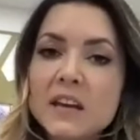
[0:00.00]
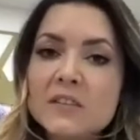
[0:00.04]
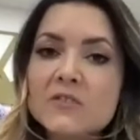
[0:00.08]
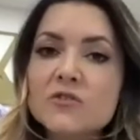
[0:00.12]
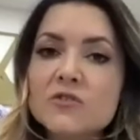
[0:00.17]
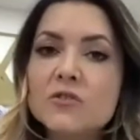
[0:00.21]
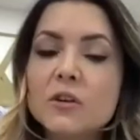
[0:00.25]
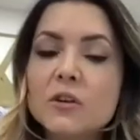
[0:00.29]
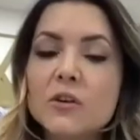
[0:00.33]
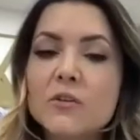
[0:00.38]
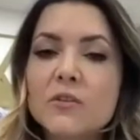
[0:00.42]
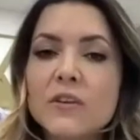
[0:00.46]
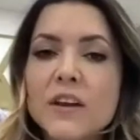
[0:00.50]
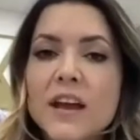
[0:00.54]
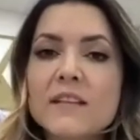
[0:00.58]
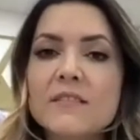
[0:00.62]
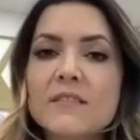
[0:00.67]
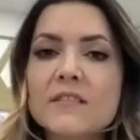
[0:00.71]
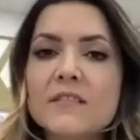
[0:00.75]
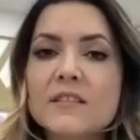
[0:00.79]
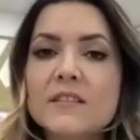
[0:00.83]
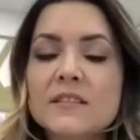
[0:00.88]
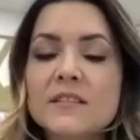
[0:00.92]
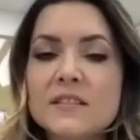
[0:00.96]
to
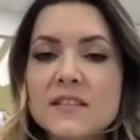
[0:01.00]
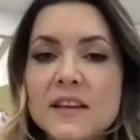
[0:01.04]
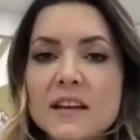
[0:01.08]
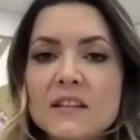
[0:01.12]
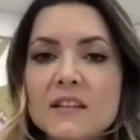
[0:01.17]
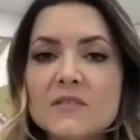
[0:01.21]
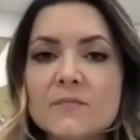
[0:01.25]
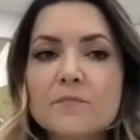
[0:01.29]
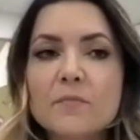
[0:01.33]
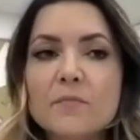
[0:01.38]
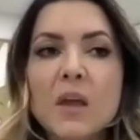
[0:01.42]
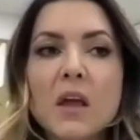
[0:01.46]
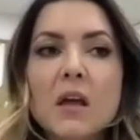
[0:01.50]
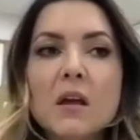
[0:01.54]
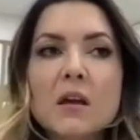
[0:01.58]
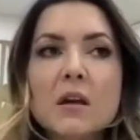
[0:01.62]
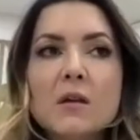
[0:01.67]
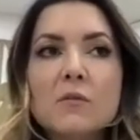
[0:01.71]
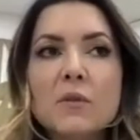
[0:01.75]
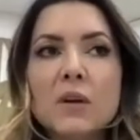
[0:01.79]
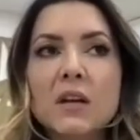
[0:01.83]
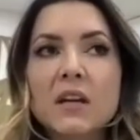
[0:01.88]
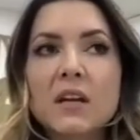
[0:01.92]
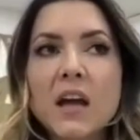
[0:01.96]
create this set,
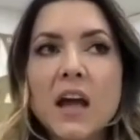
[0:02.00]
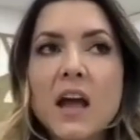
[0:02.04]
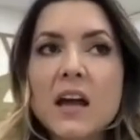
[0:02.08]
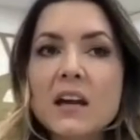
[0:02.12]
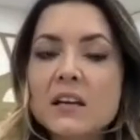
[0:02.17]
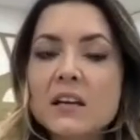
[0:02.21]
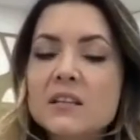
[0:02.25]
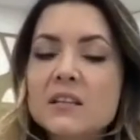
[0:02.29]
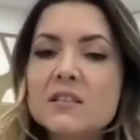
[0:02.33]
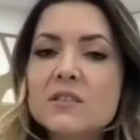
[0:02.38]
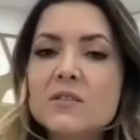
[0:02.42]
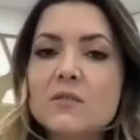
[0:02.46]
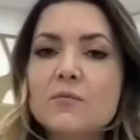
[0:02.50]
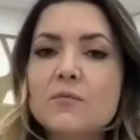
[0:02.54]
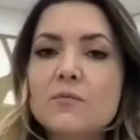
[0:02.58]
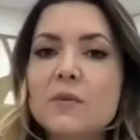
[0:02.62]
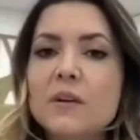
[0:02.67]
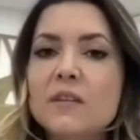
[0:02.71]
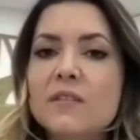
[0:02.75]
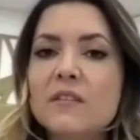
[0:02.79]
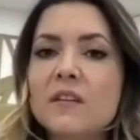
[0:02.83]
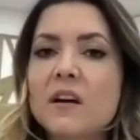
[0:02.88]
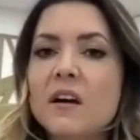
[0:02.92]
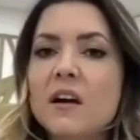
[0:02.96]
regardless of
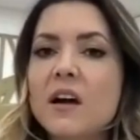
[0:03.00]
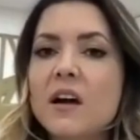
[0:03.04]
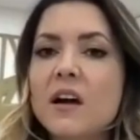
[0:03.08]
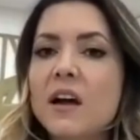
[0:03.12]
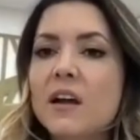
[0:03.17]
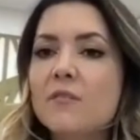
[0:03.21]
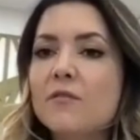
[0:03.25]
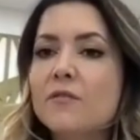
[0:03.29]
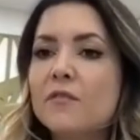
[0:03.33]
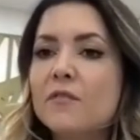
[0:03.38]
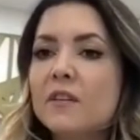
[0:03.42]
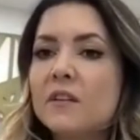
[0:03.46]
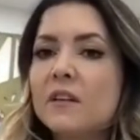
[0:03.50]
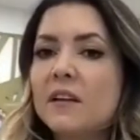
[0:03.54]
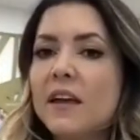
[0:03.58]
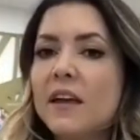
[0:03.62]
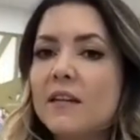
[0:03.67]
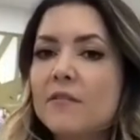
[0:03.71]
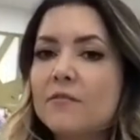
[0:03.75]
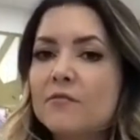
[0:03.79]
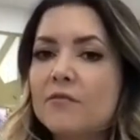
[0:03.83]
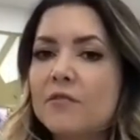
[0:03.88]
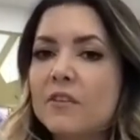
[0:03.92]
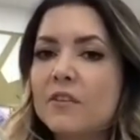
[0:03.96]
whether I fill
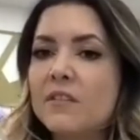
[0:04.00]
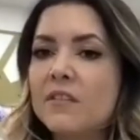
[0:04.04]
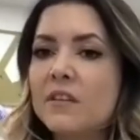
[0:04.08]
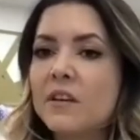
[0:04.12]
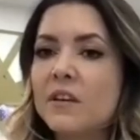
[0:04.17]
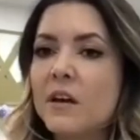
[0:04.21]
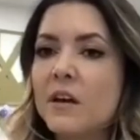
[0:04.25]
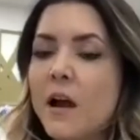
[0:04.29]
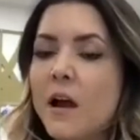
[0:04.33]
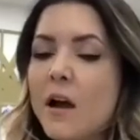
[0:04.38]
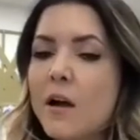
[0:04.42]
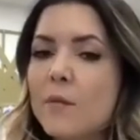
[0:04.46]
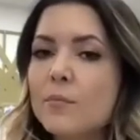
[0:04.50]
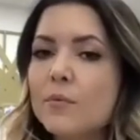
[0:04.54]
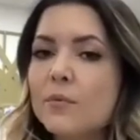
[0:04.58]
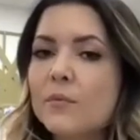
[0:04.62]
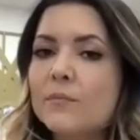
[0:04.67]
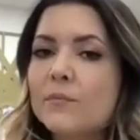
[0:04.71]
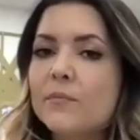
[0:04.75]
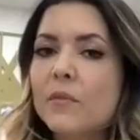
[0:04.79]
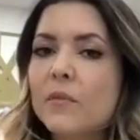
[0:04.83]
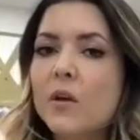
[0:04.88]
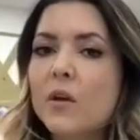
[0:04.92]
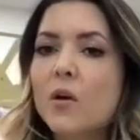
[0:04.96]
everything up
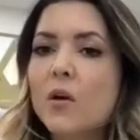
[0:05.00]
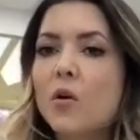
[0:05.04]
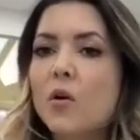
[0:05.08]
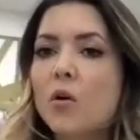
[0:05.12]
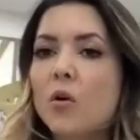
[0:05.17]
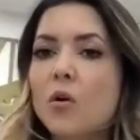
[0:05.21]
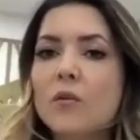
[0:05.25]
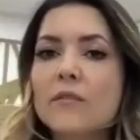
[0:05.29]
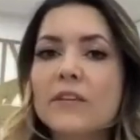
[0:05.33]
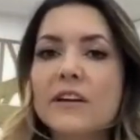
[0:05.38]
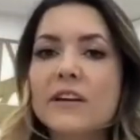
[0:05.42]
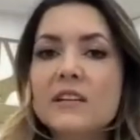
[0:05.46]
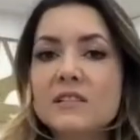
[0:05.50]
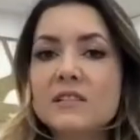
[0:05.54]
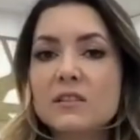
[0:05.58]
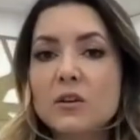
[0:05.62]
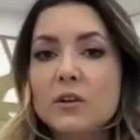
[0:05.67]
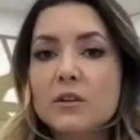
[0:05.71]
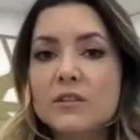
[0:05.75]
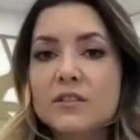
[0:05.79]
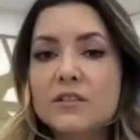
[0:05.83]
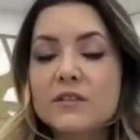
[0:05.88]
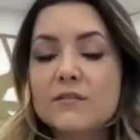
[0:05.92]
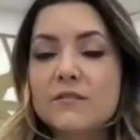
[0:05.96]
or there's
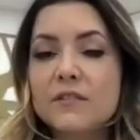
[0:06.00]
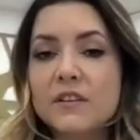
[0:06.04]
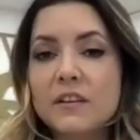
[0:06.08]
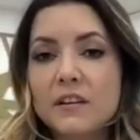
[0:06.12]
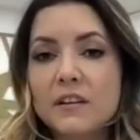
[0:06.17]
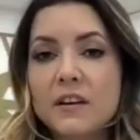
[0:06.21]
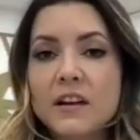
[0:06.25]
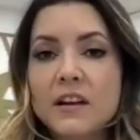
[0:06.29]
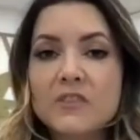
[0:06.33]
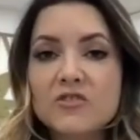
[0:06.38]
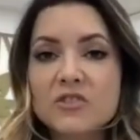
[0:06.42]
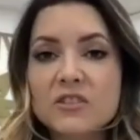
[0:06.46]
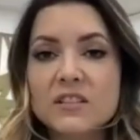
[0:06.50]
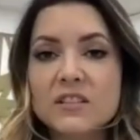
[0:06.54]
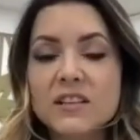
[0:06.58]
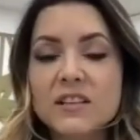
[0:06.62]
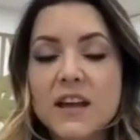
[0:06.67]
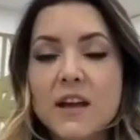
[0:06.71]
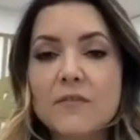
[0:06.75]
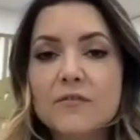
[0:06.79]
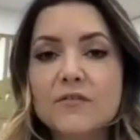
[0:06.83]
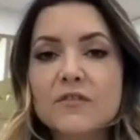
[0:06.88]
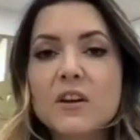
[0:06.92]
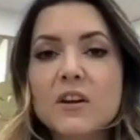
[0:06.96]
lots of lashes
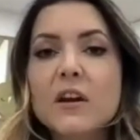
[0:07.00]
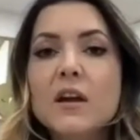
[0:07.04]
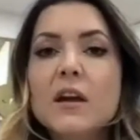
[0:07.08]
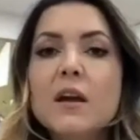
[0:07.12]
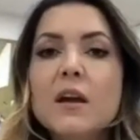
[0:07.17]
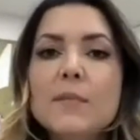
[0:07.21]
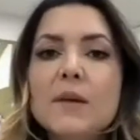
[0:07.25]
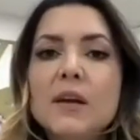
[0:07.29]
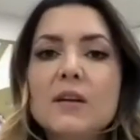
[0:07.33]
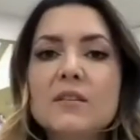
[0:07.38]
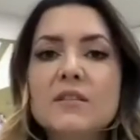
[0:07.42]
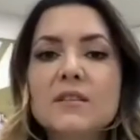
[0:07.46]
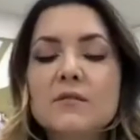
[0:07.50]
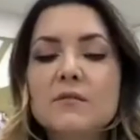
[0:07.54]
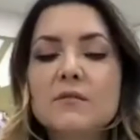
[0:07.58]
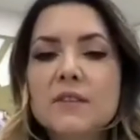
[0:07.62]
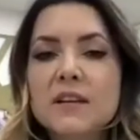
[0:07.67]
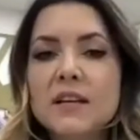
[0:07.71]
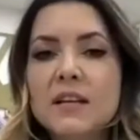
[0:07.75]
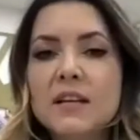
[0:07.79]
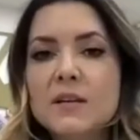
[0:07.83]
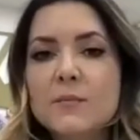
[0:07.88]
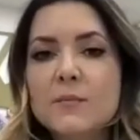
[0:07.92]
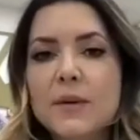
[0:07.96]
left, because it
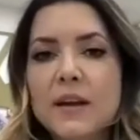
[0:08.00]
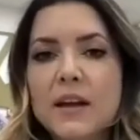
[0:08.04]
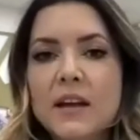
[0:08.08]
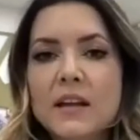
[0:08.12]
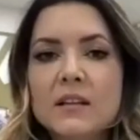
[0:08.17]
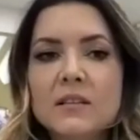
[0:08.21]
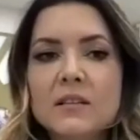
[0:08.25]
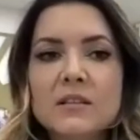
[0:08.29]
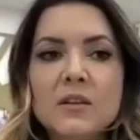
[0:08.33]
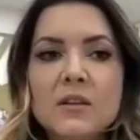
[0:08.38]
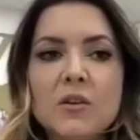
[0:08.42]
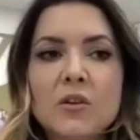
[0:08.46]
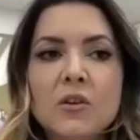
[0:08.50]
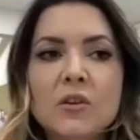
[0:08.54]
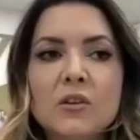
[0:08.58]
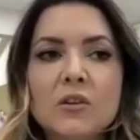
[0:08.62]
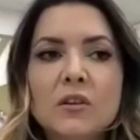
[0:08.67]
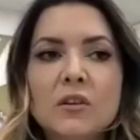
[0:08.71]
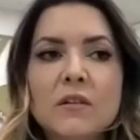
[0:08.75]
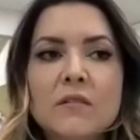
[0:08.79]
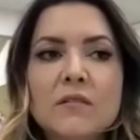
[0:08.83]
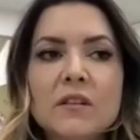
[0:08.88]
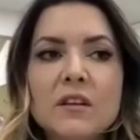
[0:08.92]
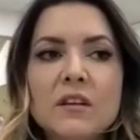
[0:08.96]
really depends
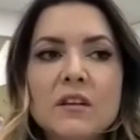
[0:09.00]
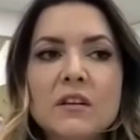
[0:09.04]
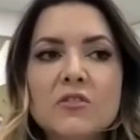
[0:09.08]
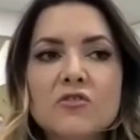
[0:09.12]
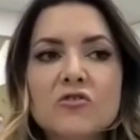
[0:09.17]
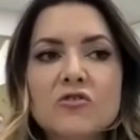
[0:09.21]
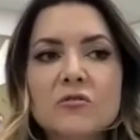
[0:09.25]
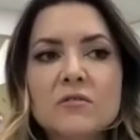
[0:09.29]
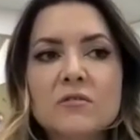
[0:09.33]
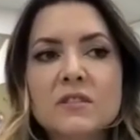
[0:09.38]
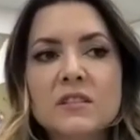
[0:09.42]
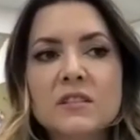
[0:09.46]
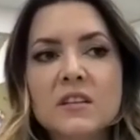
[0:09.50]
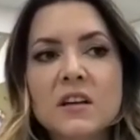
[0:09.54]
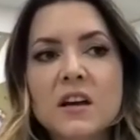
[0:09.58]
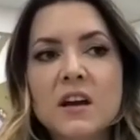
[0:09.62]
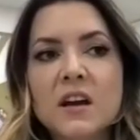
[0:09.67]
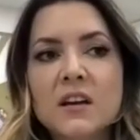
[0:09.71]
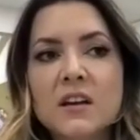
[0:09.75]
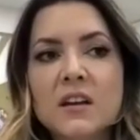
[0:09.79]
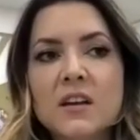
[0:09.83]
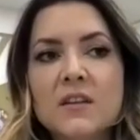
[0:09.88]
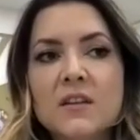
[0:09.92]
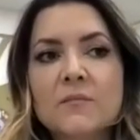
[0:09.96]
on the initial
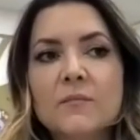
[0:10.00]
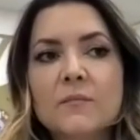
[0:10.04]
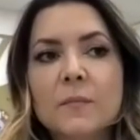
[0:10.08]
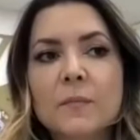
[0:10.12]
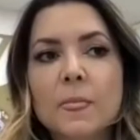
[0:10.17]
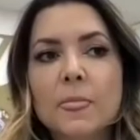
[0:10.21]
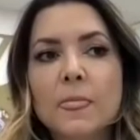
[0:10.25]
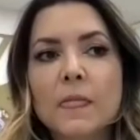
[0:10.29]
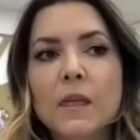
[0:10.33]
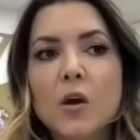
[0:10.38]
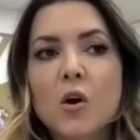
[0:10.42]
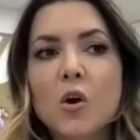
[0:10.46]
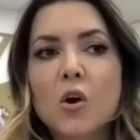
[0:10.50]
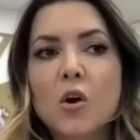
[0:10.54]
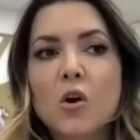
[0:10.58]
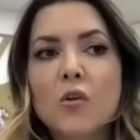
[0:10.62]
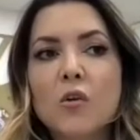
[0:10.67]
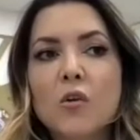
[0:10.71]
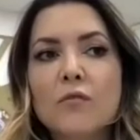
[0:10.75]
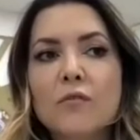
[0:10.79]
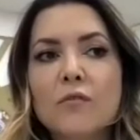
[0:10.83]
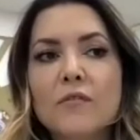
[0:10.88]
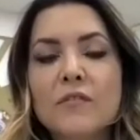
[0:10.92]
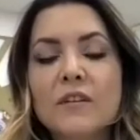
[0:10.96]
starting
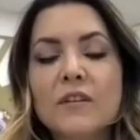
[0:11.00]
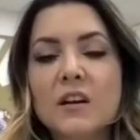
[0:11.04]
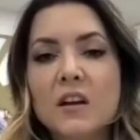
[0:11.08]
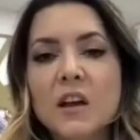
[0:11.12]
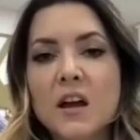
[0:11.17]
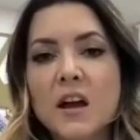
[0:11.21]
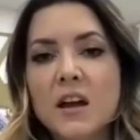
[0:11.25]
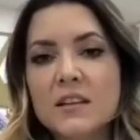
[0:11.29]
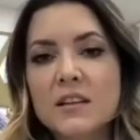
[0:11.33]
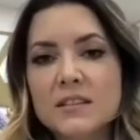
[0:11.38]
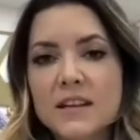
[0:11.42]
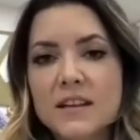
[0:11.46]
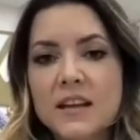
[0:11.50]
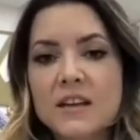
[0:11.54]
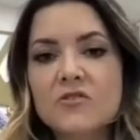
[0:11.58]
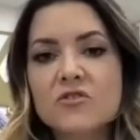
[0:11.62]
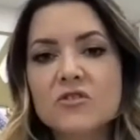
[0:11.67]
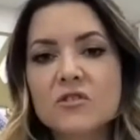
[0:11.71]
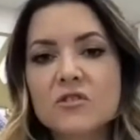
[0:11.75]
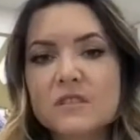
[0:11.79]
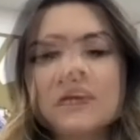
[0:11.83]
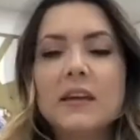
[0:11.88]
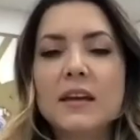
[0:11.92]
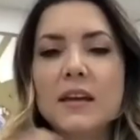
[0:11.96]
of the client's
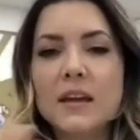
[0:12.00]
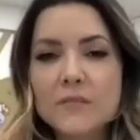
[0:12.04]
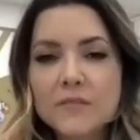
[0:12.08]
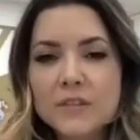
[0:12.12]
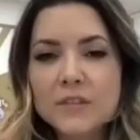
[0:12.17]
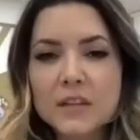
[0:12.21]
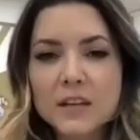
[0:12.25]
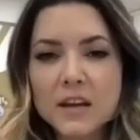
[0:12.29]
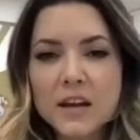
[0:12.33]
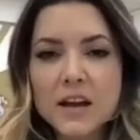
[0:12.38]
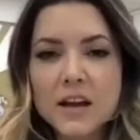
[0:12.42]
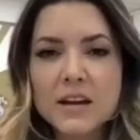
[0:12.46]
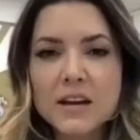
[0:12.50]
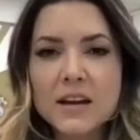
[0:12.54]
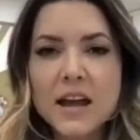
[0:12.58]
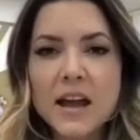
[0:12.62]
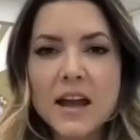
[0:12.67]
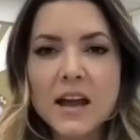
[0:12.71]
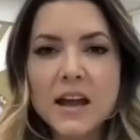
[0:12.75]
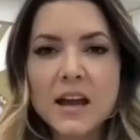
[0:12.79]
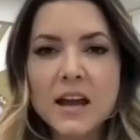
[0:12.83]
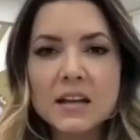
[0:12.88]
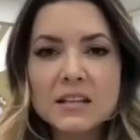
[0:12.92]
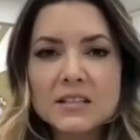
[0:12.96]
lashes. If the client
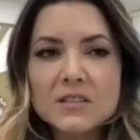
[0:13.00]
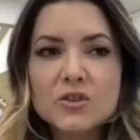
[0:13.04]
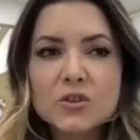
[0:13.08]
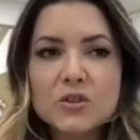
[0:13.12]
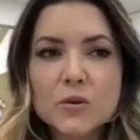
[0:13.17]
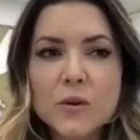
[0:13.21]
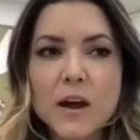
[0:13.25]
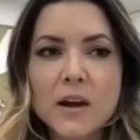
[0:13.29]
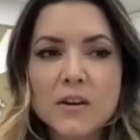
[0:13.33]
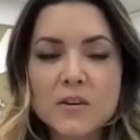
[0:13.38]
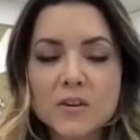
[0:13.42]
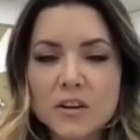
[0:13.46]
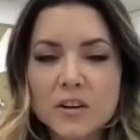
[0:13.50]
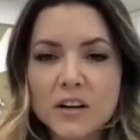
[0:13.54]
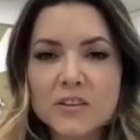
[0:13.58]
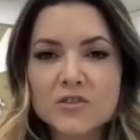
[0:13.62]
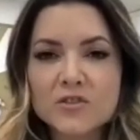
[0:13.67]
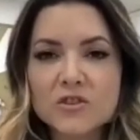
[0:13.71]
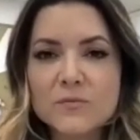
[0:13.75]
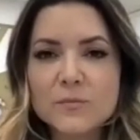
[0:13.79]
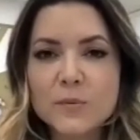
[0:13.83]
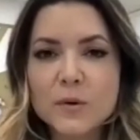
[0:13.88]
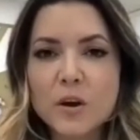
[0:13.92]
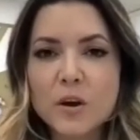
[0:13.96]
has 200
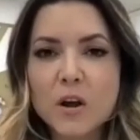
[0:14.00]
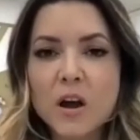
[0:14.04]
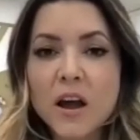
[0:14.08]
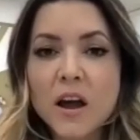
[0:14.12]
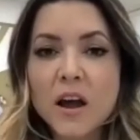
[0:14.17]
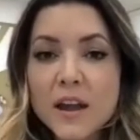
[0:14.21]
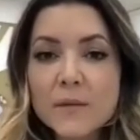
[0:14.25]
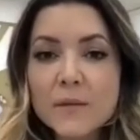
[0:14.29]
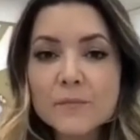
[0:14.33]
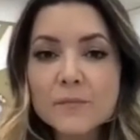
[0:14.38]
lashes per eye,